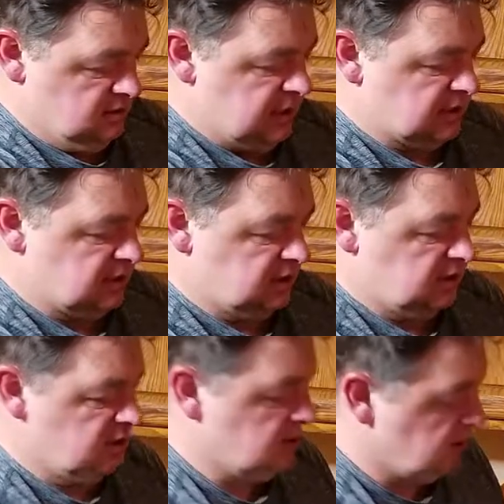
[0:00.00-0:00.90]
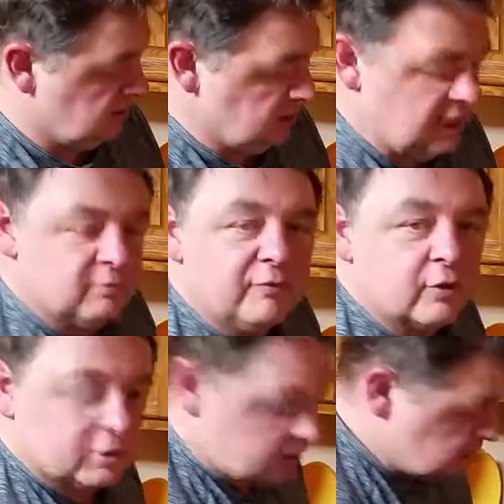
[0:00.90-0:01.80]
actually the night
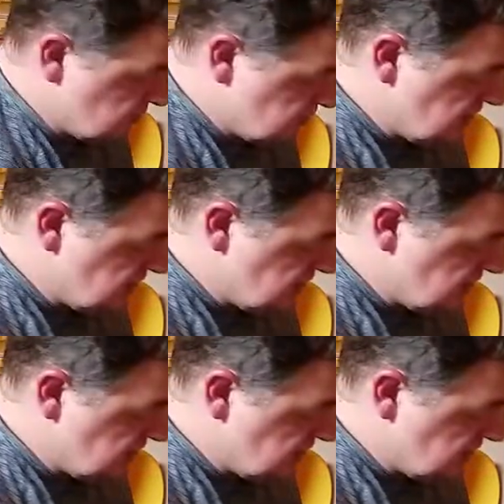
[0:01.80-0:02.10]
before Christmas